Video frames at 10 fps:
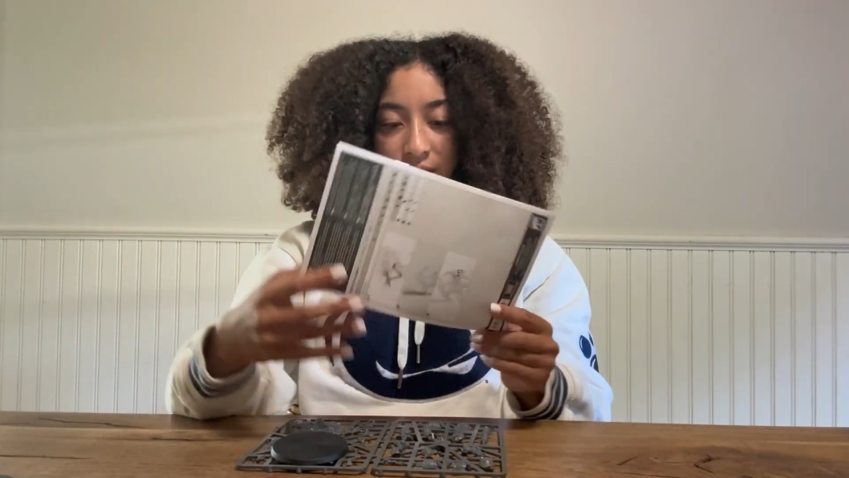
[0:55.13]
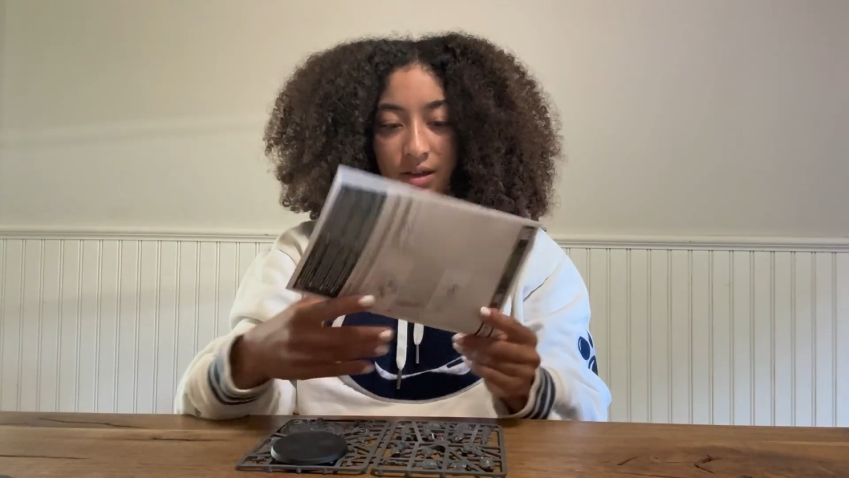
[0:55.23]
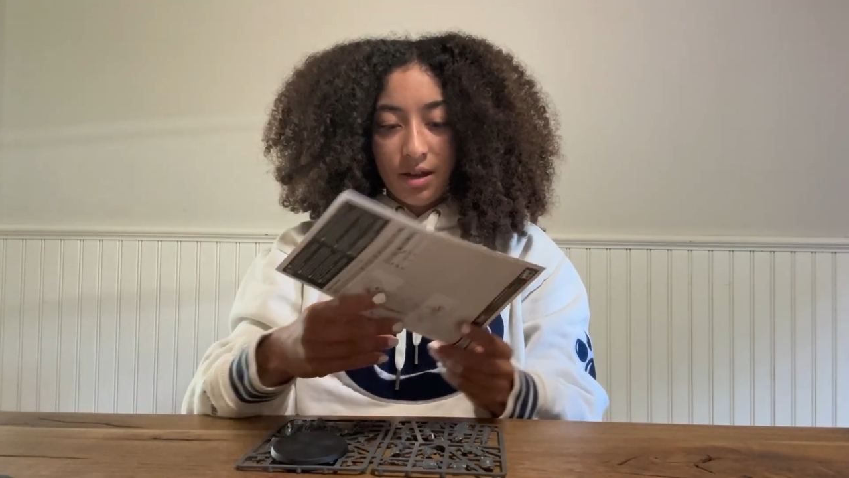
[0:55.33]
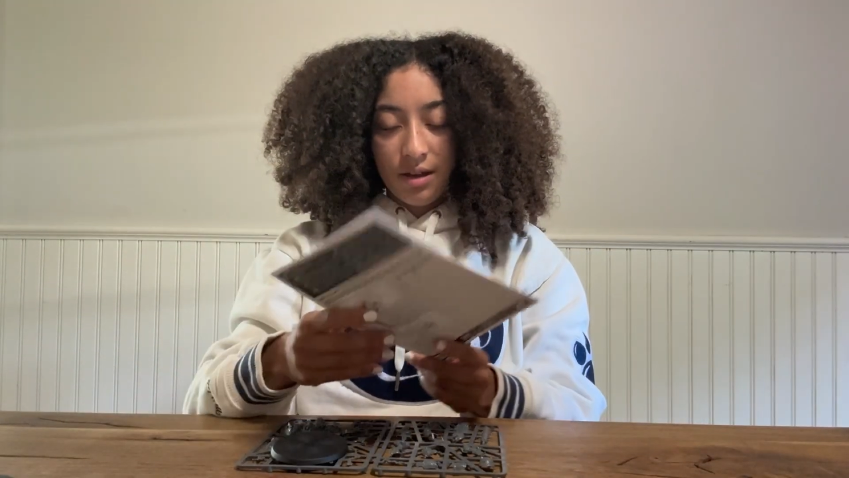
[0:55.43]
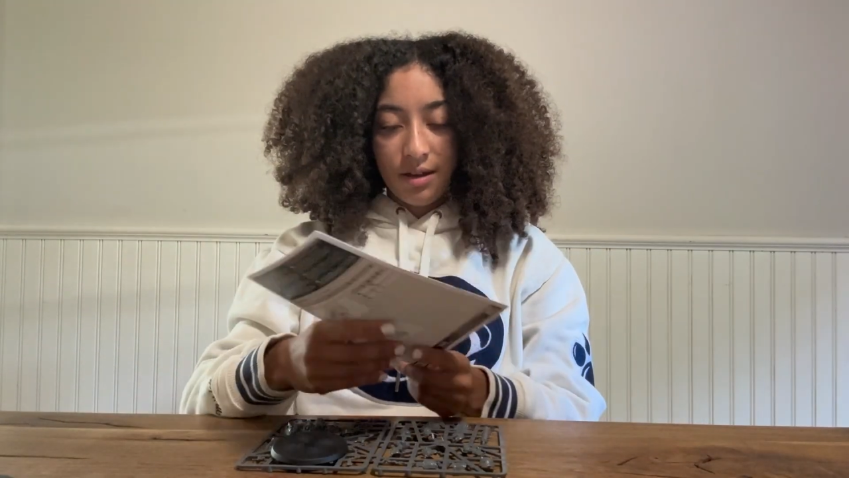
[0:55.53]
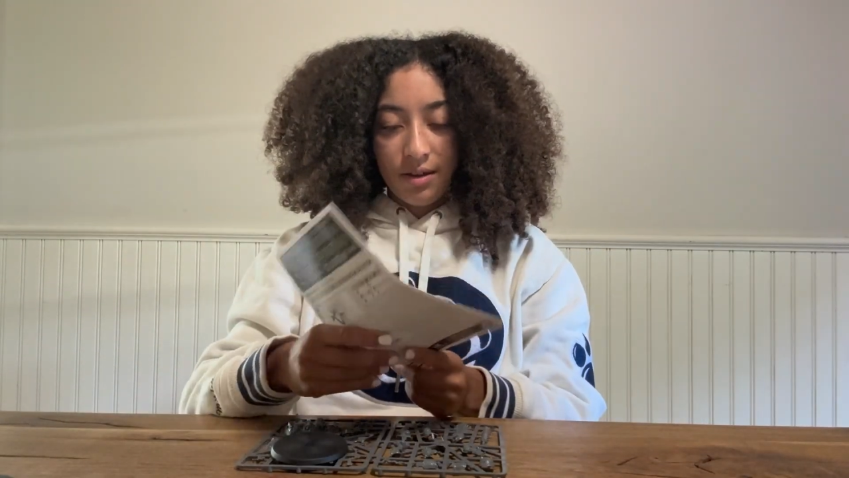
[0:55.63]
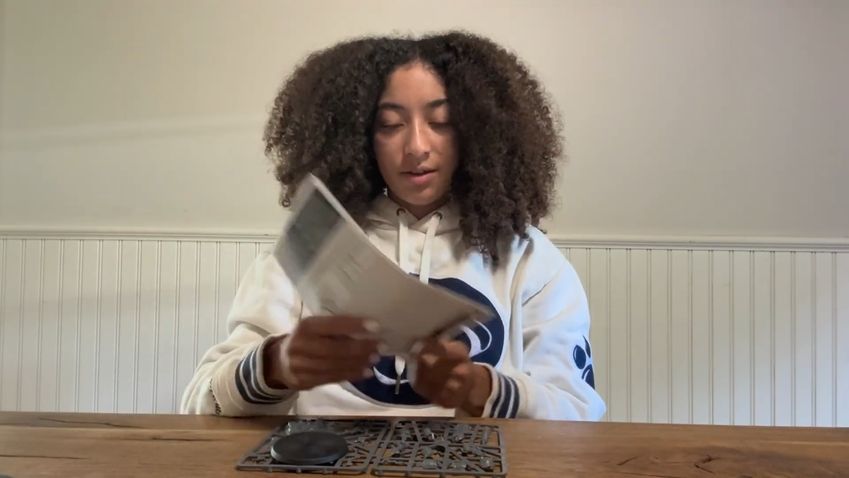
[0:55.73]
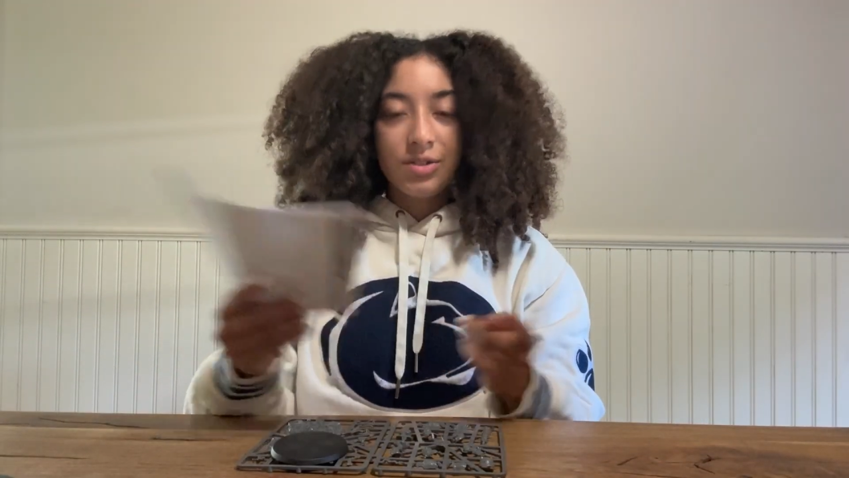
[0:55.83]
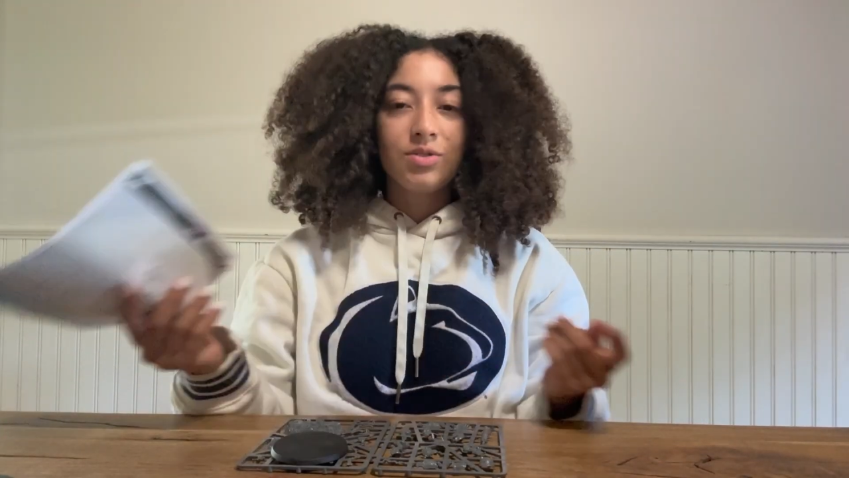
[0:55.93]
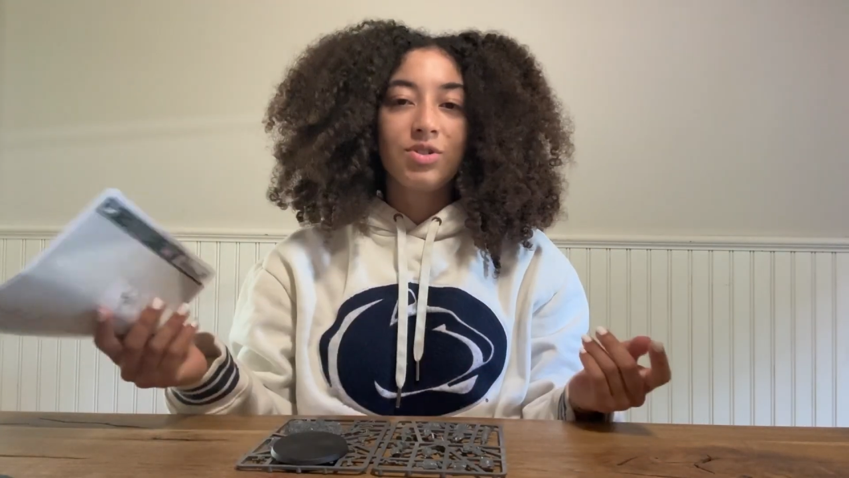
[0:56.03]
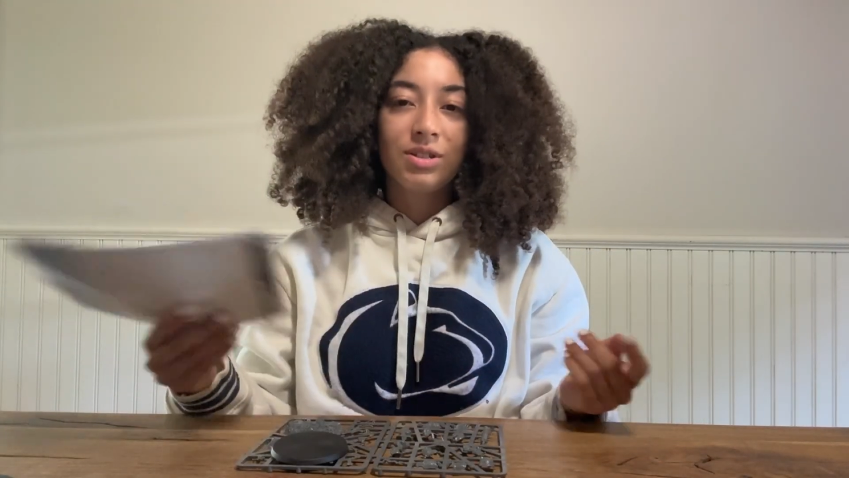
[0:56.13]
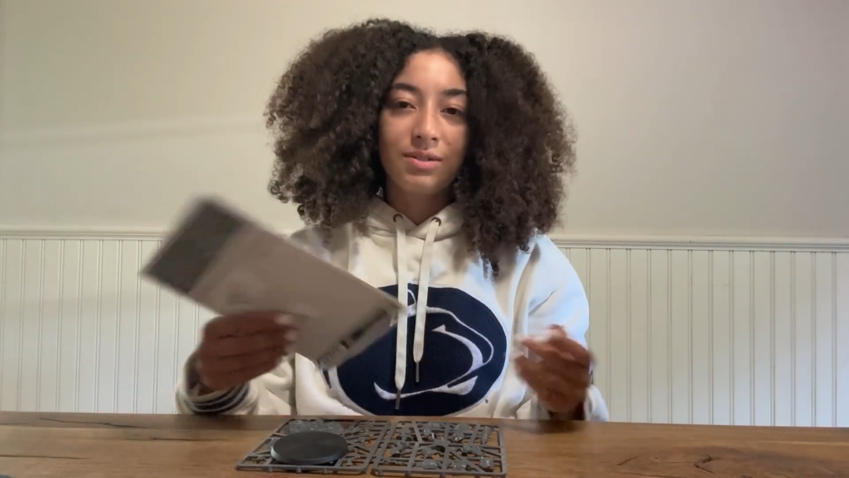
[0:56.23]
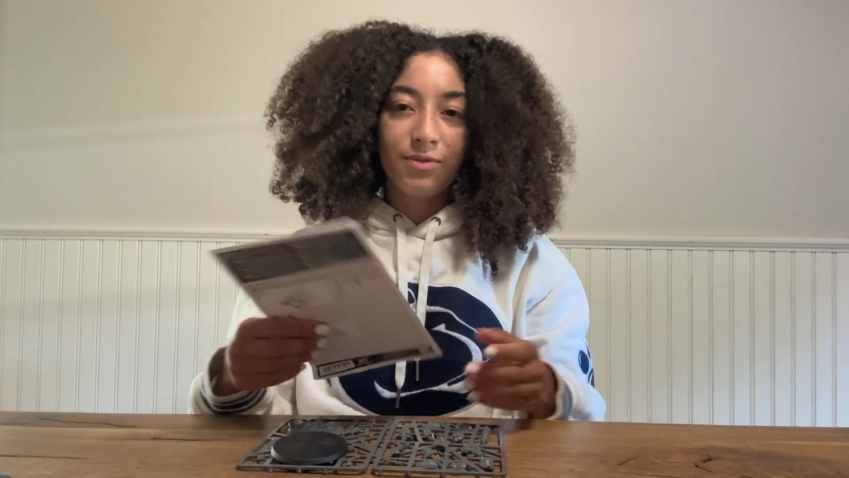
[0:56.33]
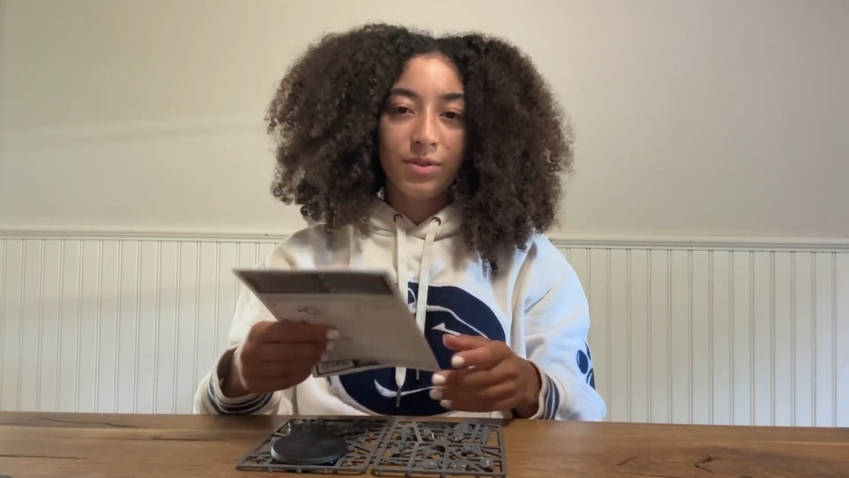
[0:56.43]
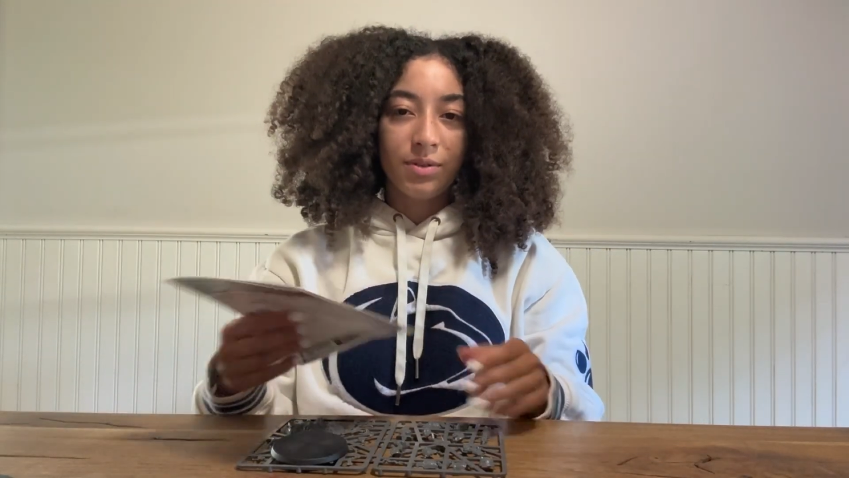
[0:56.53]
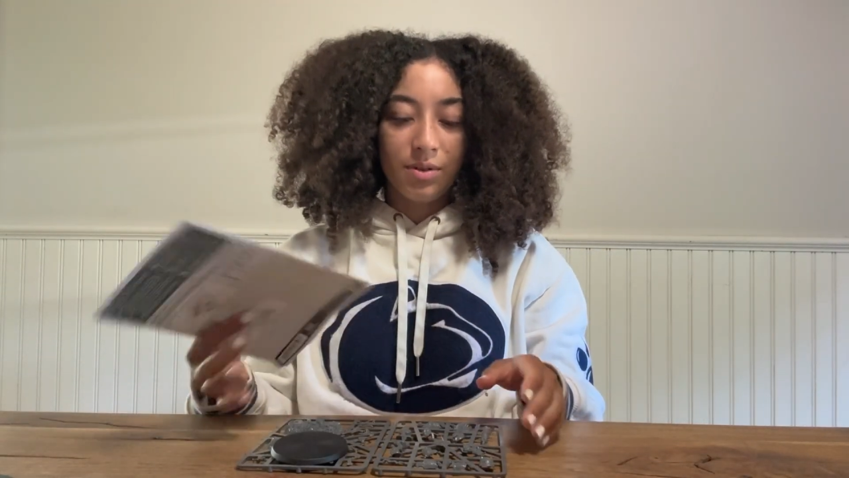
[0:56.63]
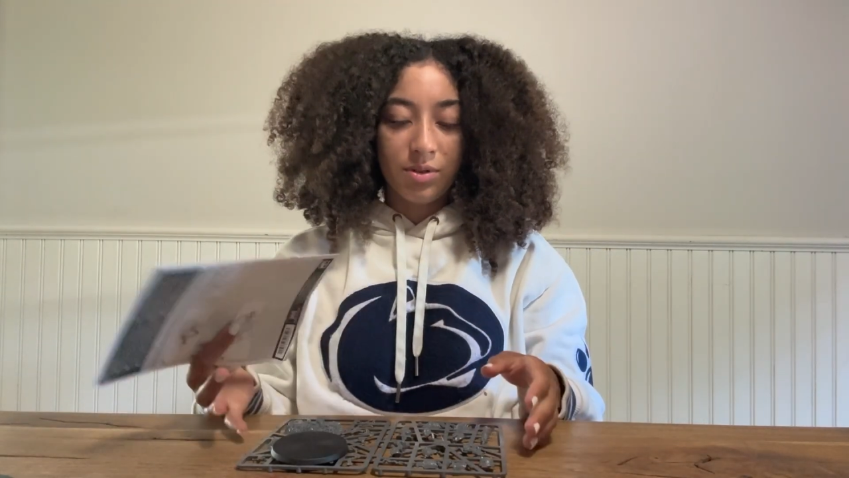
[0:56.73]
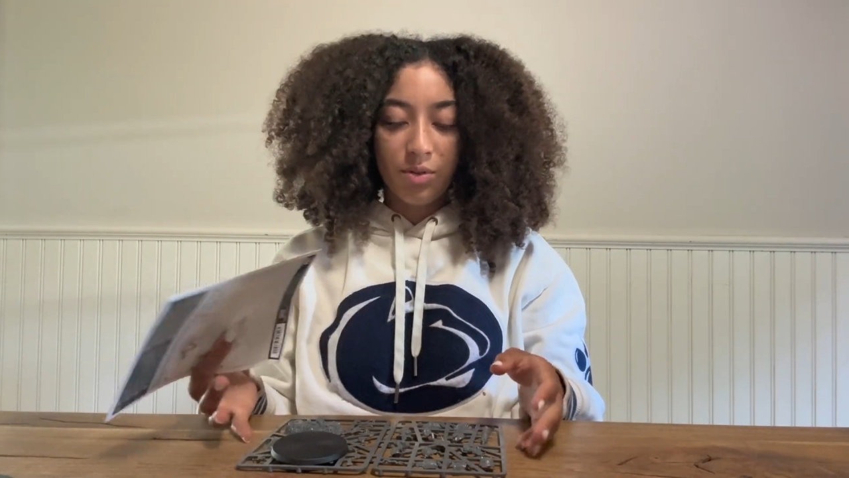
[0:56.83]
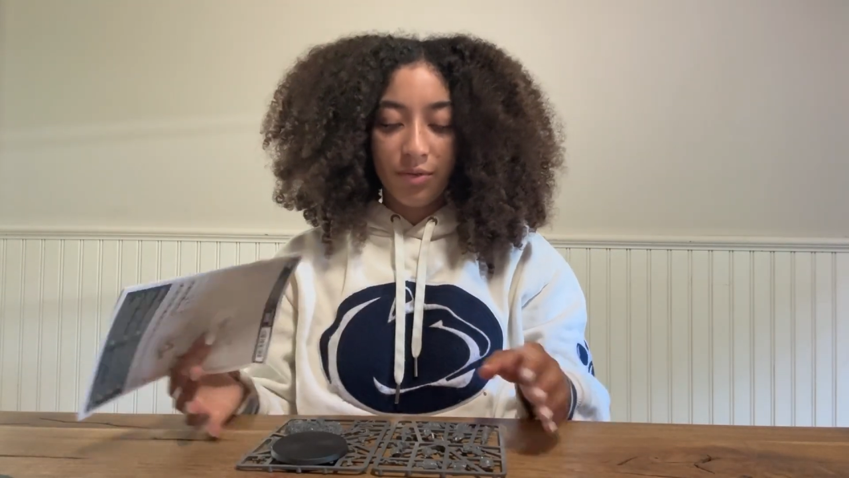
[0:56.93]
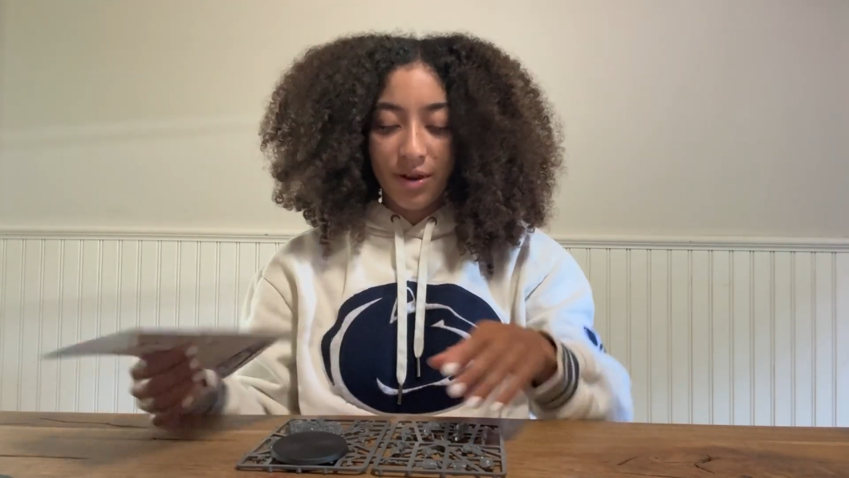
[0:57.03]
Also, just for
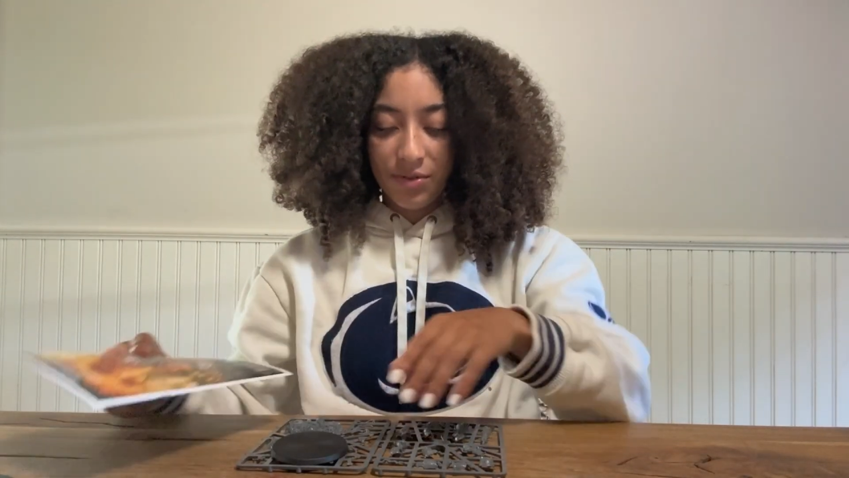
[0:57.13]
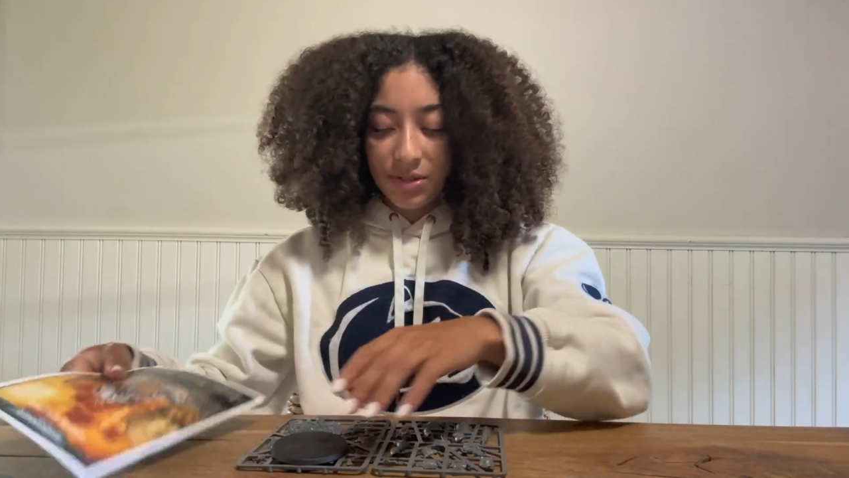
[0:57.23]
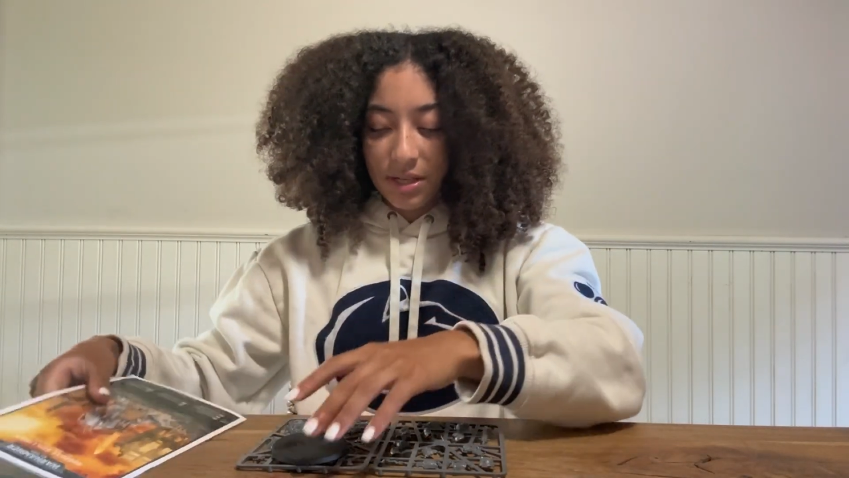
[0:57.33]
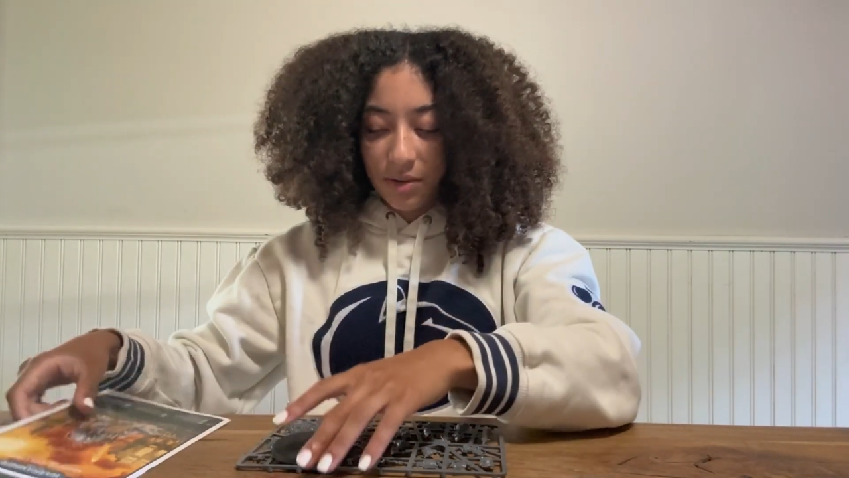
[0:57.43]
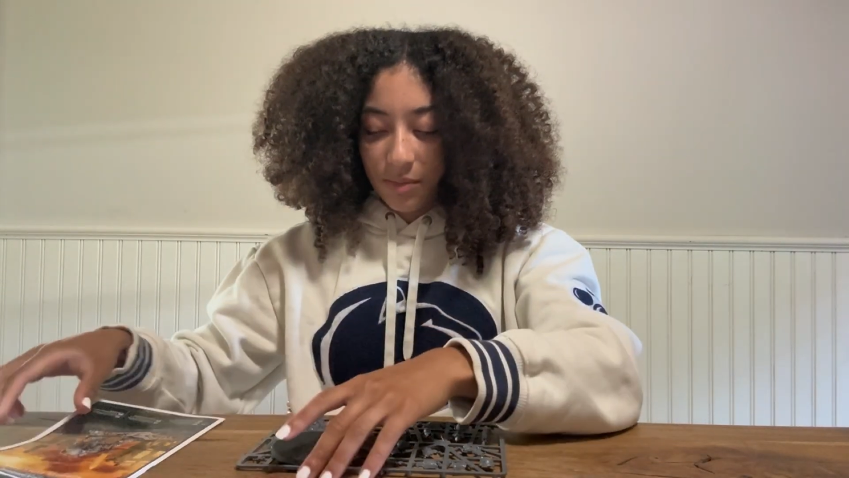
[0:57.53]
those who have never seen